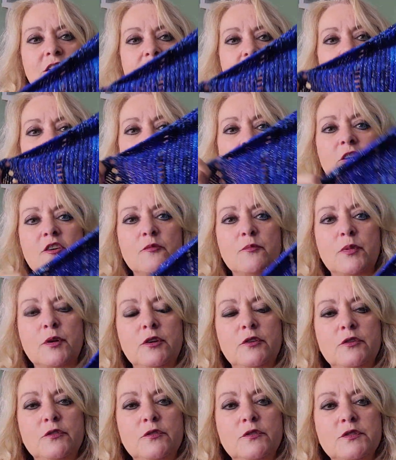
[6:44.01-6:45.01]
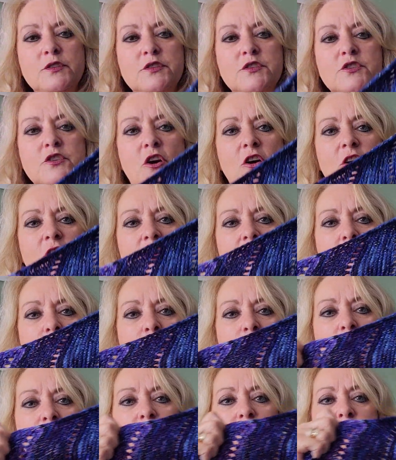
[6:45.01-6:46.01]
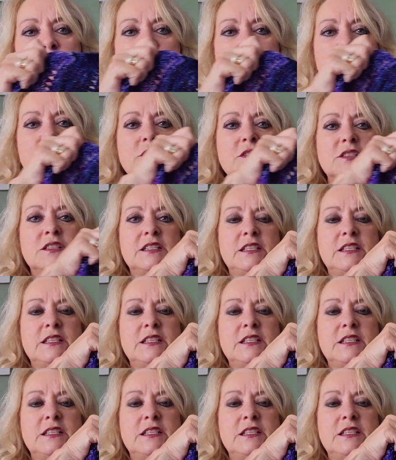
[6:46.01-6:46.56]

lighter blues, darker blues,